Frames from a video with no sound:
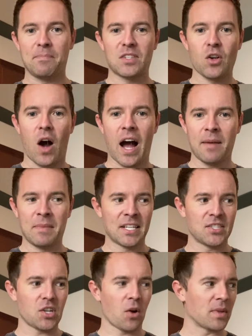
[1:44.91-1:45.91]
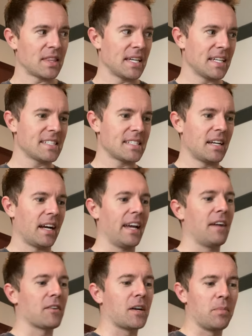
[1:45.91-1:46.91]
So I'm going to start with this. I
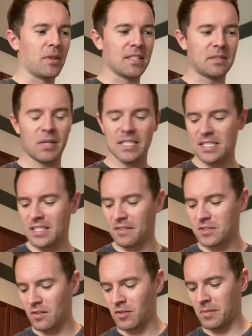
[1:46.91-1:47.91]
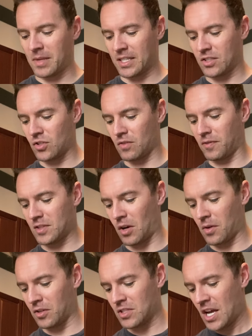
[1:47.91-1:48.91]
have a couple of these pieces left over. I'm going to start
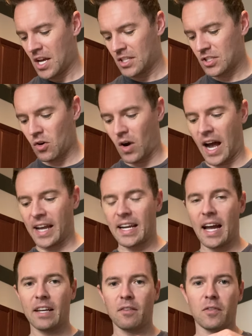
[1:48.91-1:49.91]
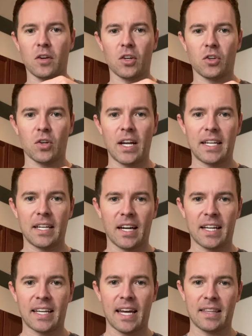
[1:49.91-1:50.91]
with those. So I kind of created,
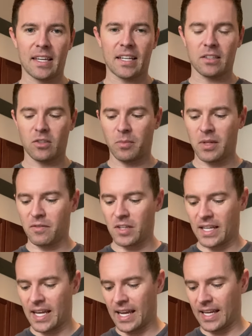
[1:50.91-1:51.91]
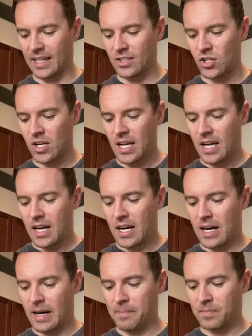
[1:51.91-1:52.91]
again, like a little bit of a cage,
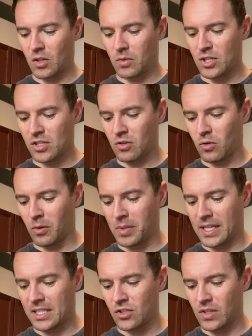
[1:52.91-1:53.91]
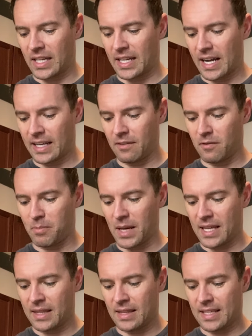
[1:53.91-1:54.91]
which is cool because you can kind of
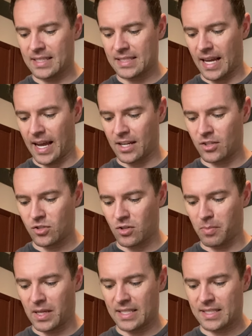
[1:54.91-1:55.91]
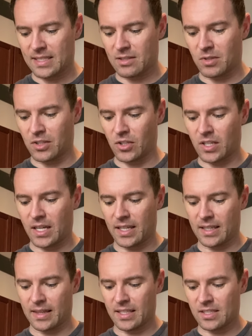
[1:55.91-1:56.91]
bend these extra pieces when you're
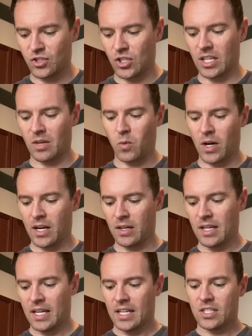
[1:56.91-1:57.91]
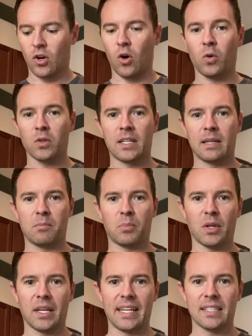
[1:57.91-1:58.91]
cutting this chicken wire to hold it in
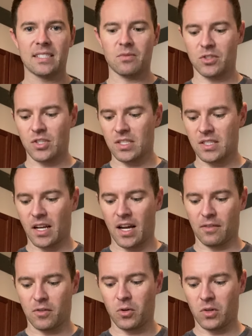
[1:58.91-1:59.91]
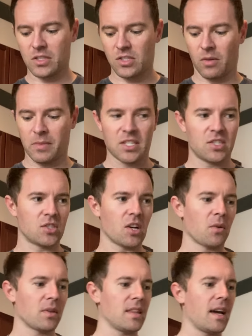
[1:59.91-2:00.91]
place, which is kind of cool. So I'm going to
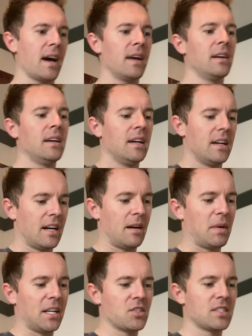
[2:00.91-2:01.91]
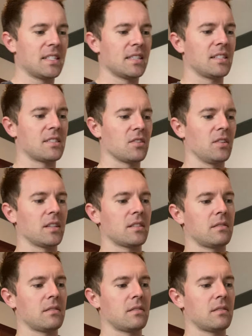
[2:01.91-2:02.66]
start with that. I just think these are like